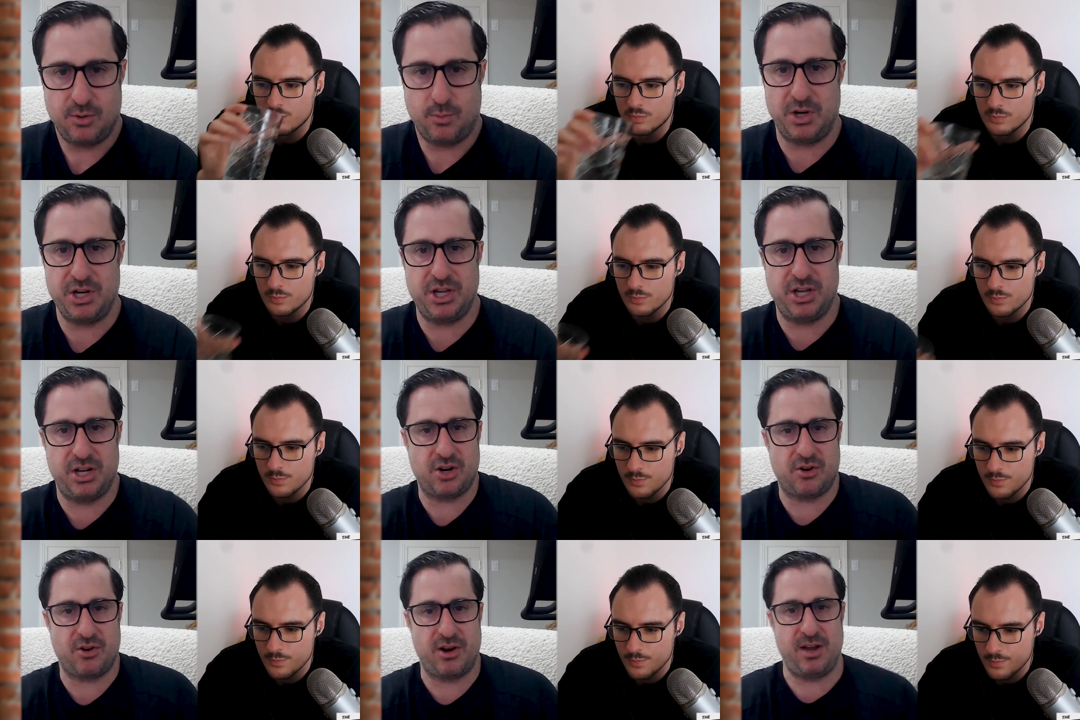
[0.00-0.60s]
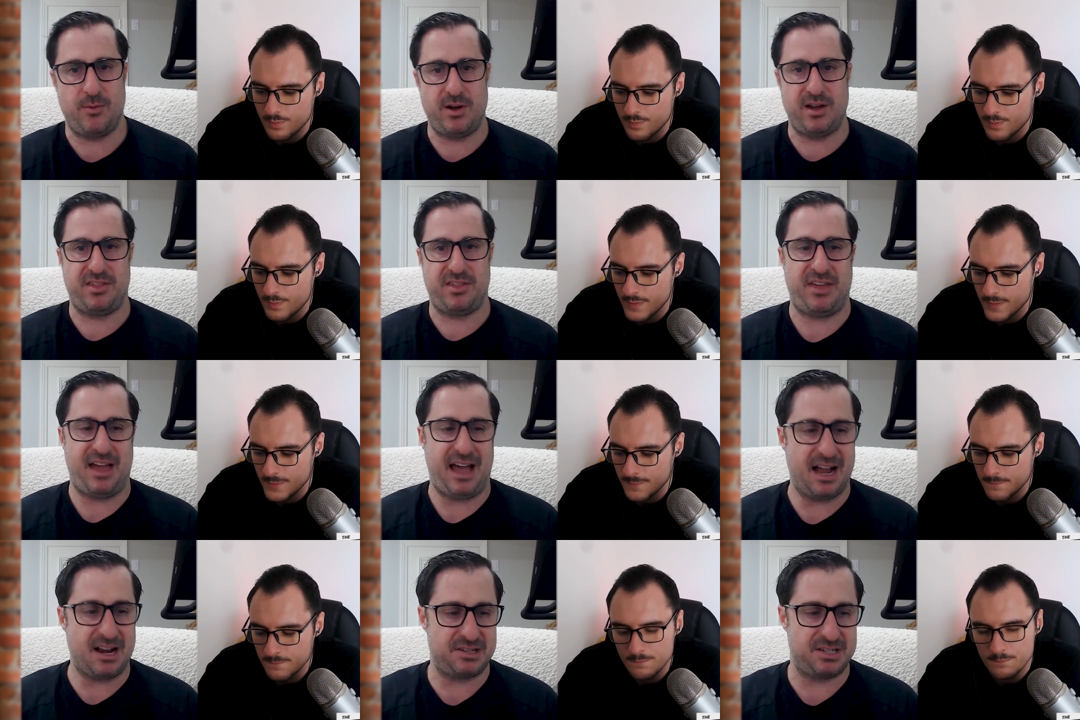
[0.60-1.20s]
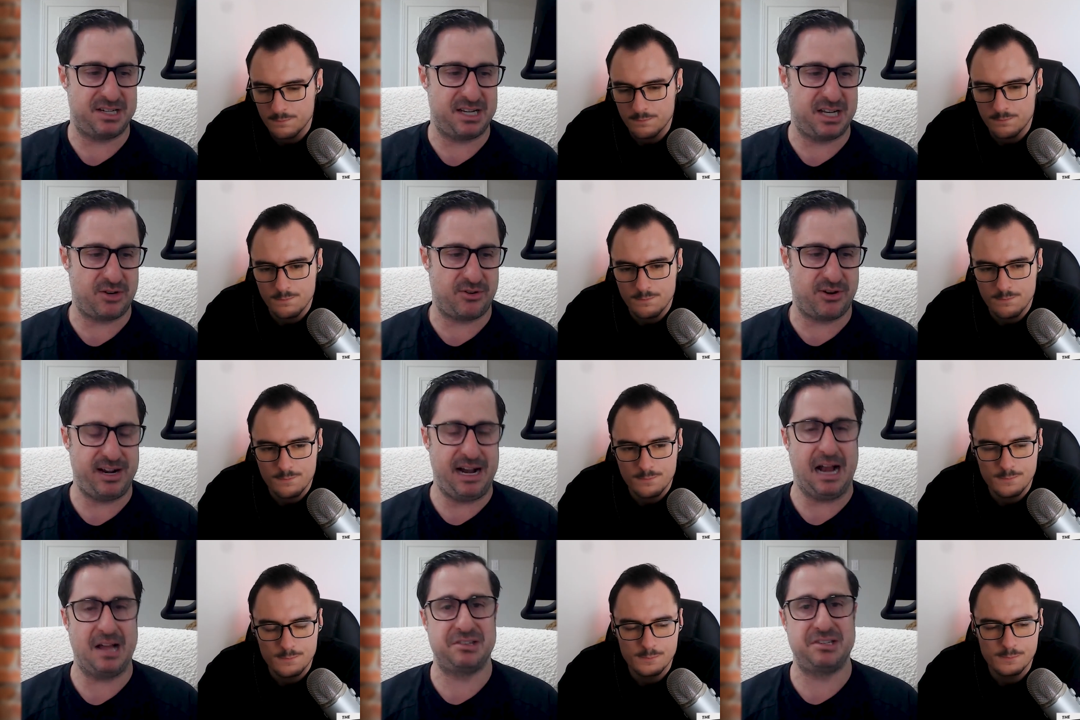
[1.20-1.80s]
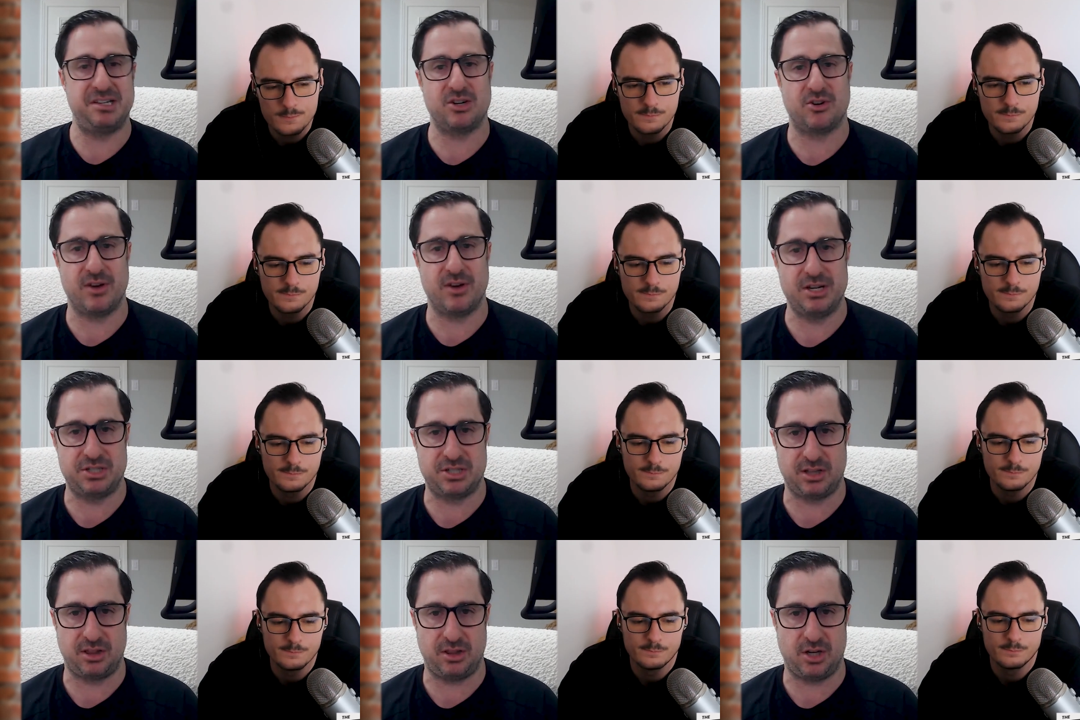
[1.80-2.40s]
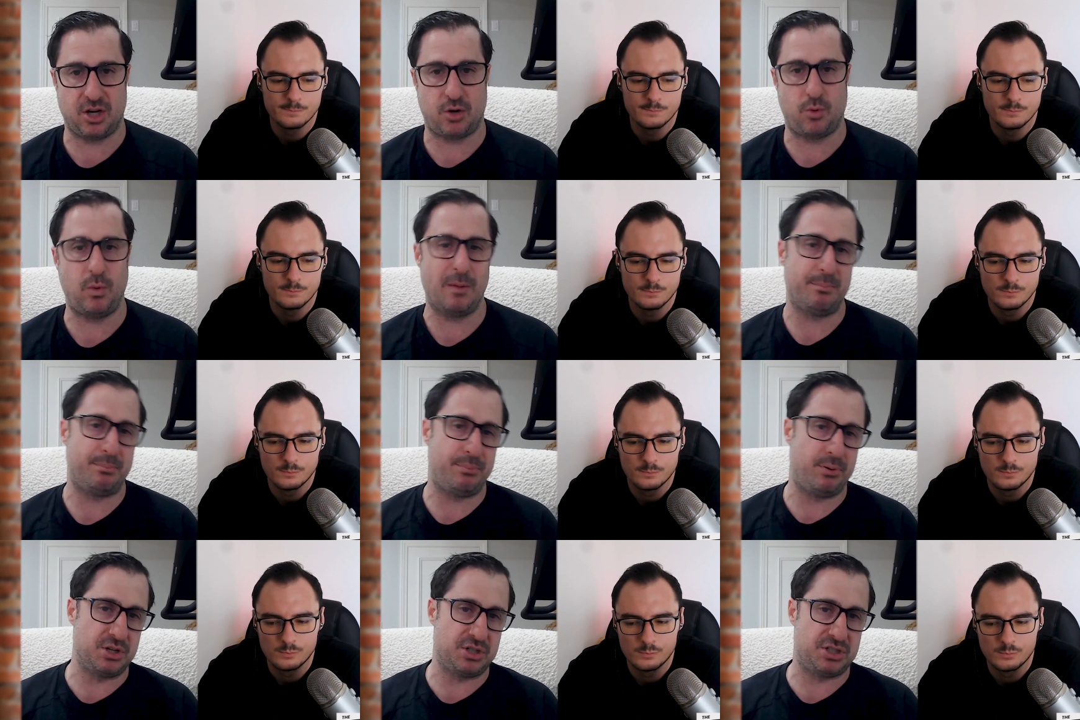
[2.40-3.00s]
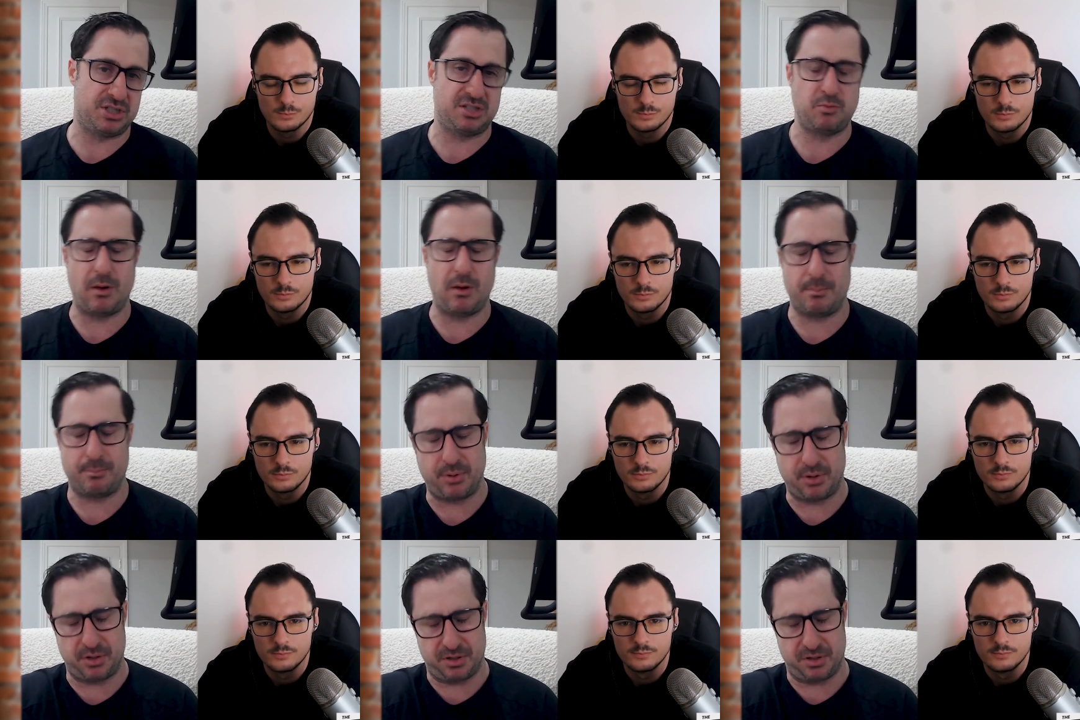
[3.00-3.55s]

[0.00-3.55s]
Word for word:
Speaker 1: What do you integrate with? How does it integrate? How's the integration look? What pushes? What